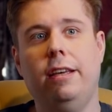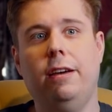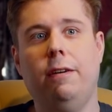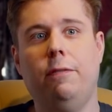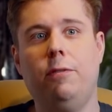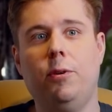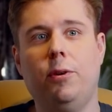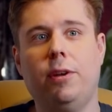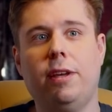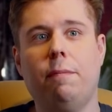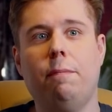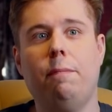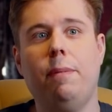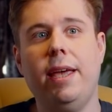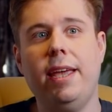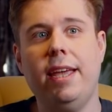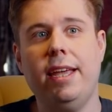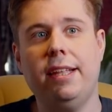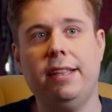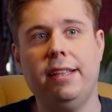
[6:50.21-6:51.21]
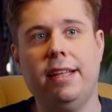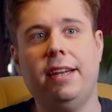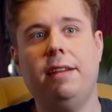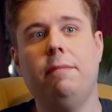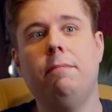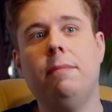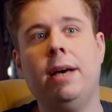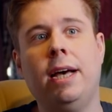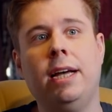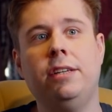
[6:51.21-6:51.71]
of your campaign and
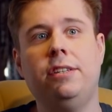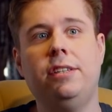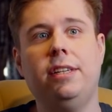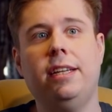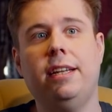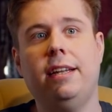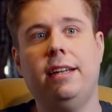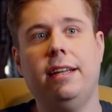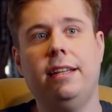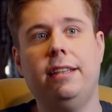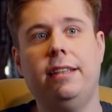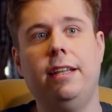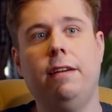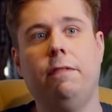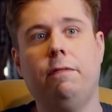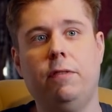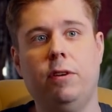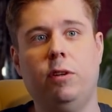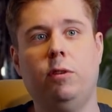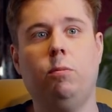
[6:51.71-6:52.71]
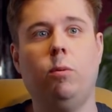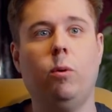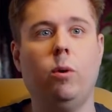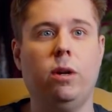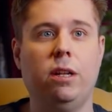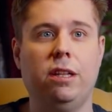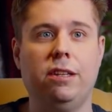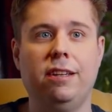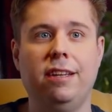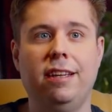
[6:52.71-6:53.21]
imagine a different
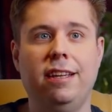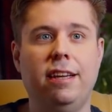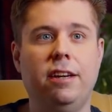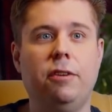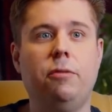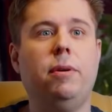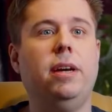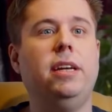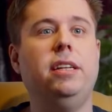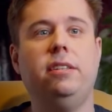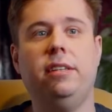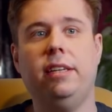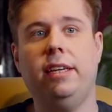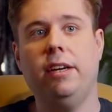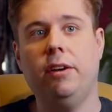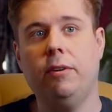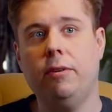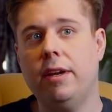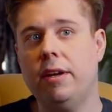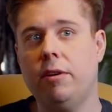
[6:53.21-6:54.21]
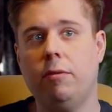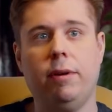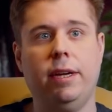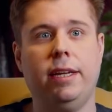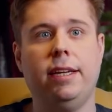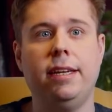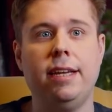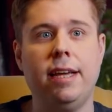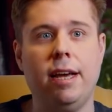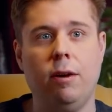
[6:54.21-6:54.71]
world right here and
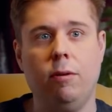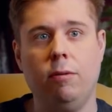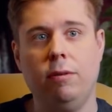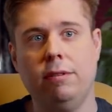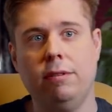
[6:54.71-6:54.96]
right now.